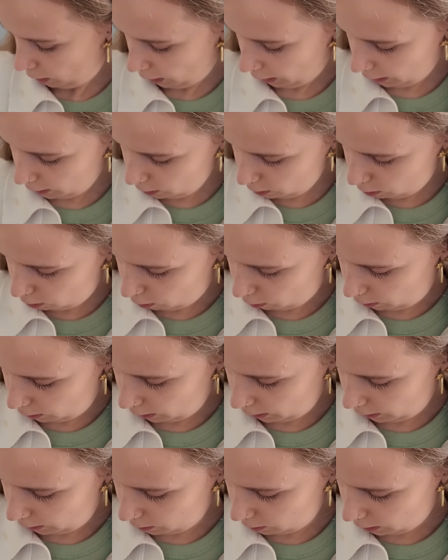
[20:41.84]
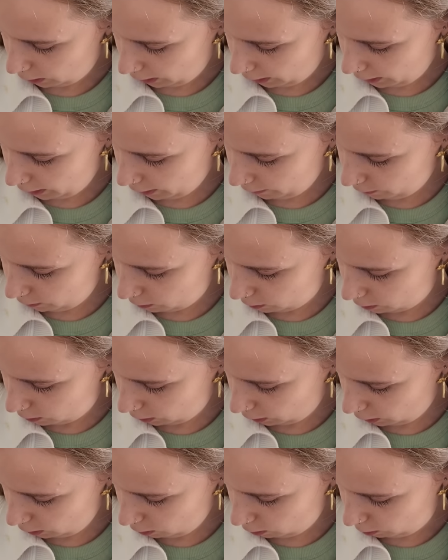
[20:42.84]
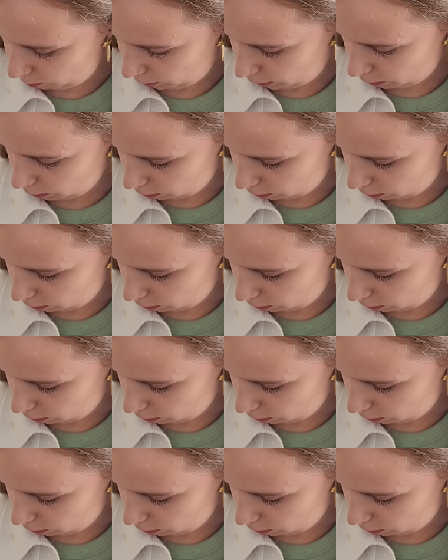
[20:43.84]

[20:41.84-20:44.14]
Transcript: I just realized I have a stain on my